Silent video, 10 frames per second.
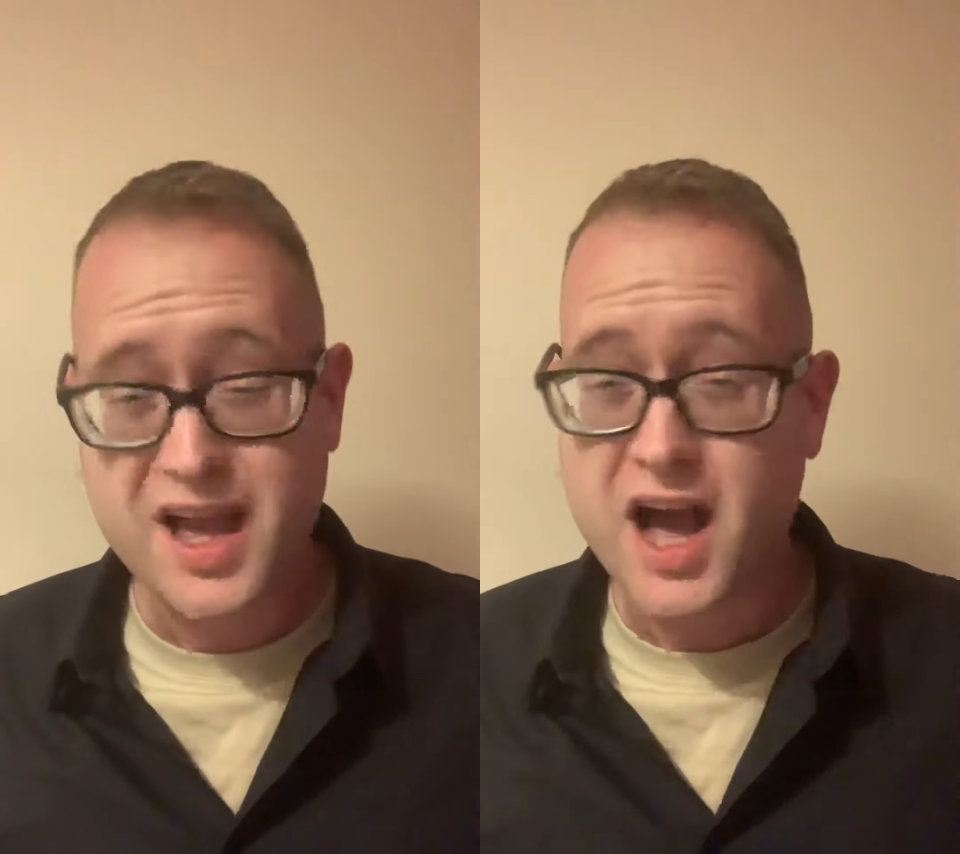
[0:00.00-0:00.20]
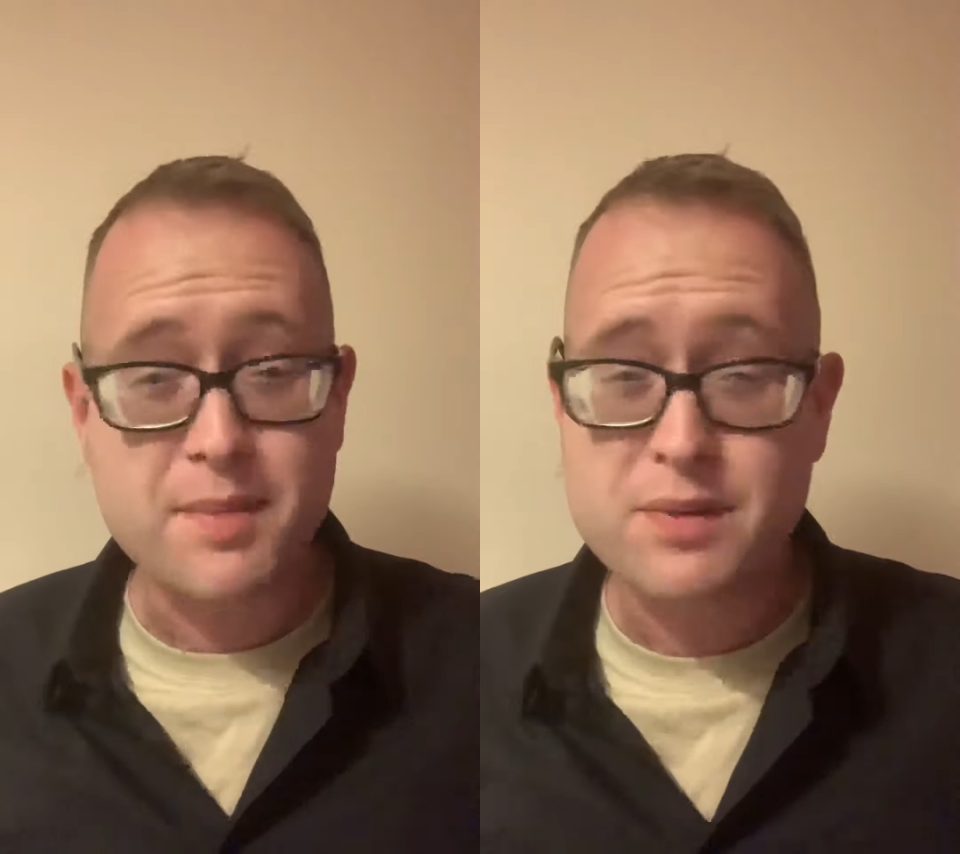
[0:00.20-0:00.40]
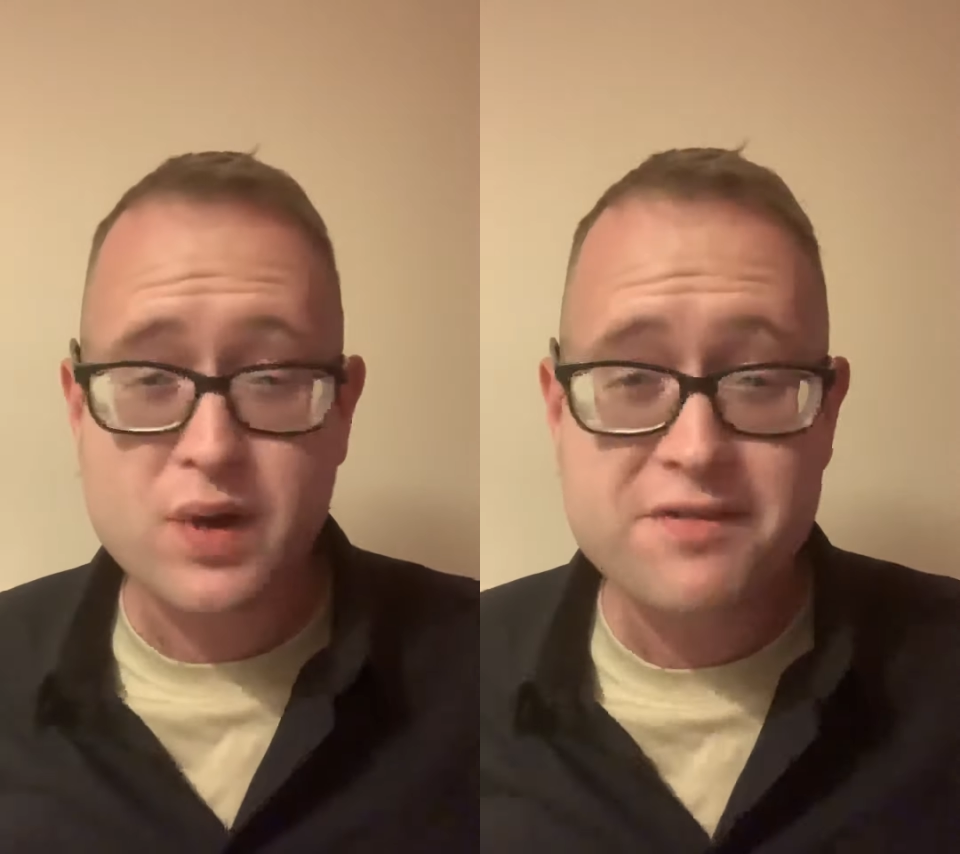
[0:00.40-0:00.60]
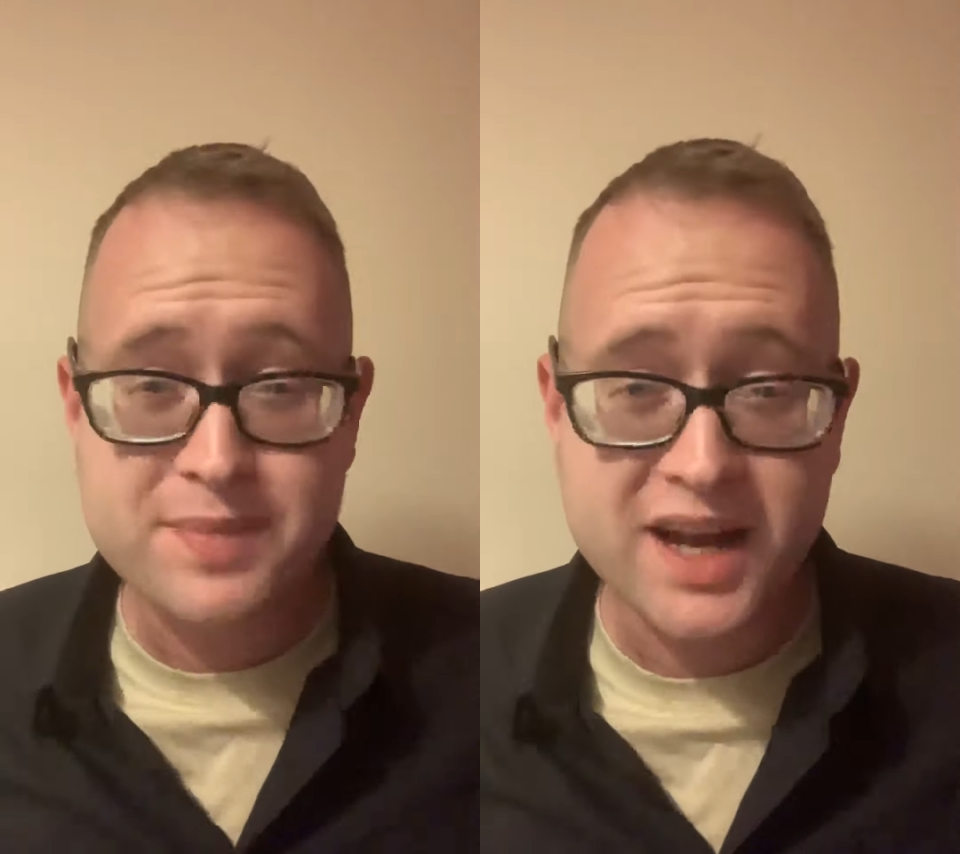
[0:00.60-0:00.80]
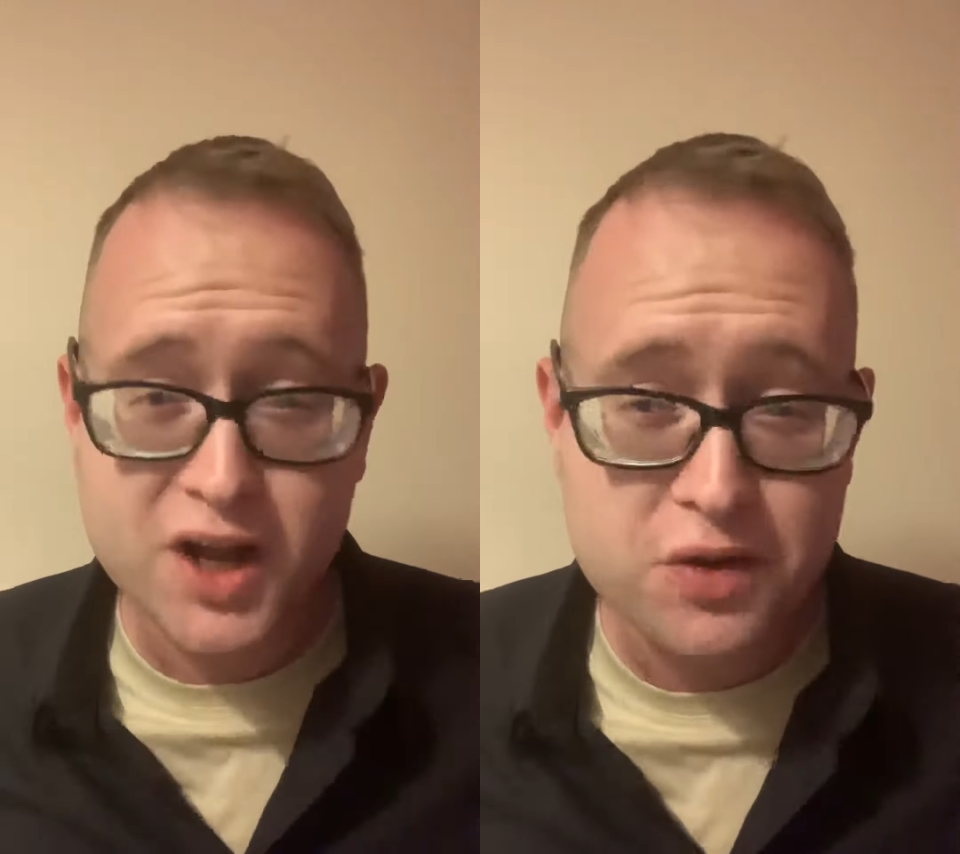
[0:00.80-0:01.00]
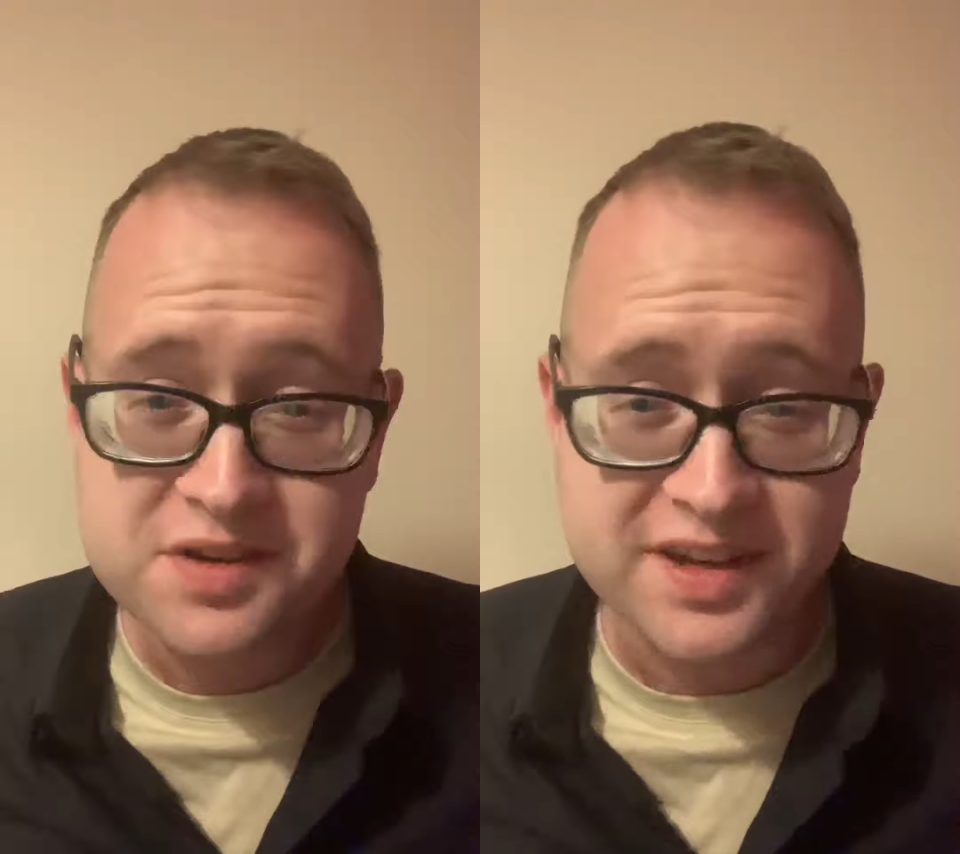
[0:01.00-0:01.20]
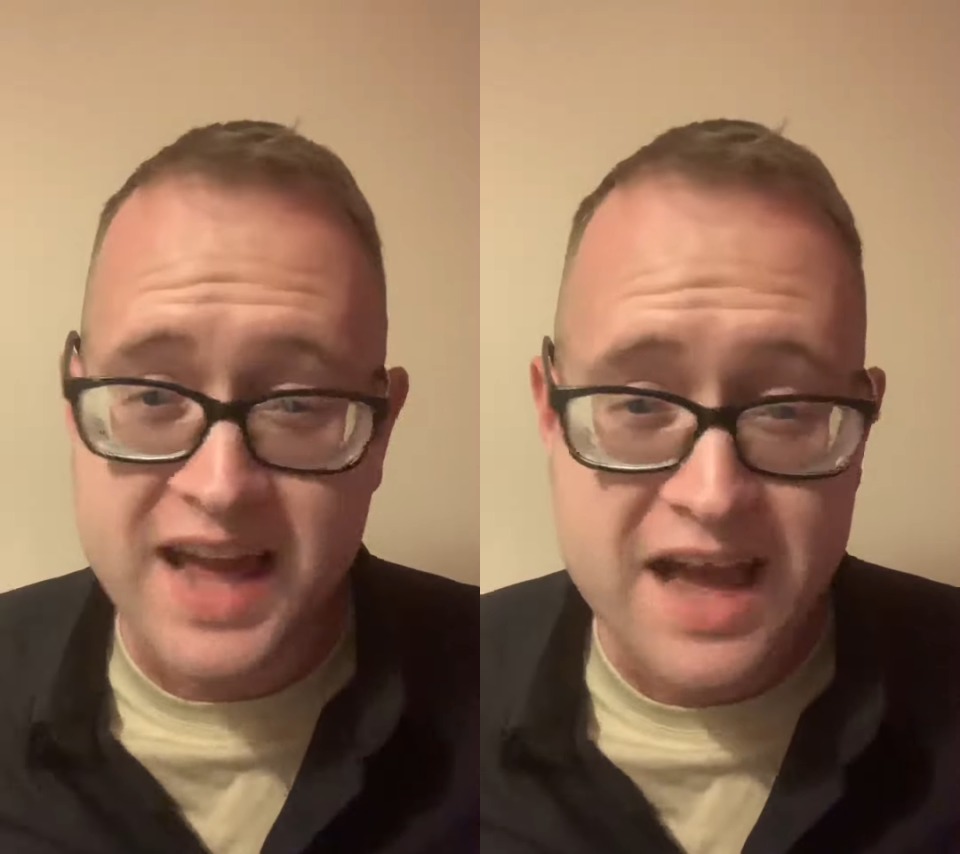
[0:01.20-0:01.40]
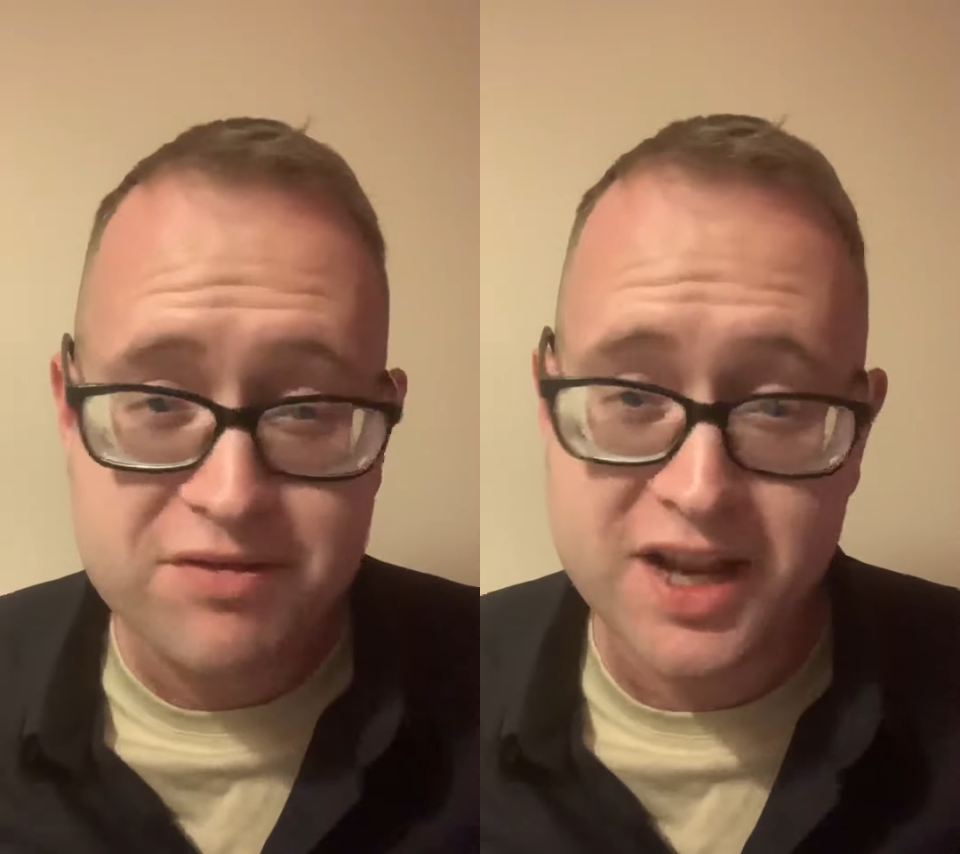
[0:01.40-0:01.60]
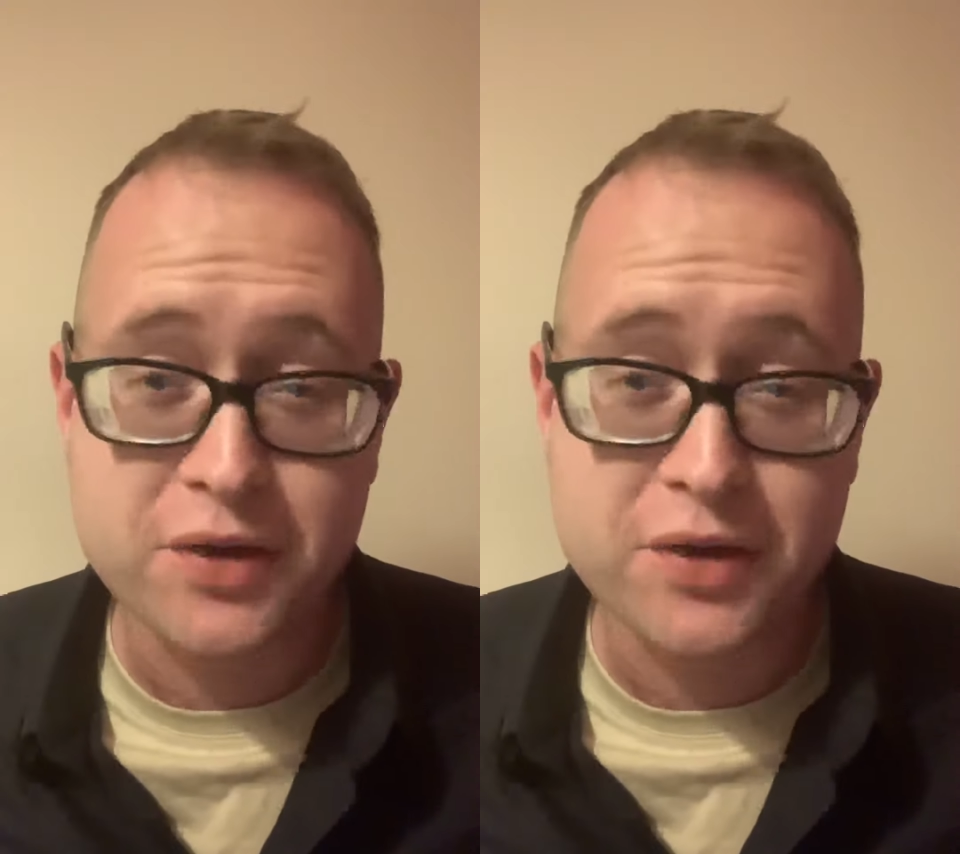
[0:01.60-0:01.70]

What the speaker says: I mean, we've been losing heavily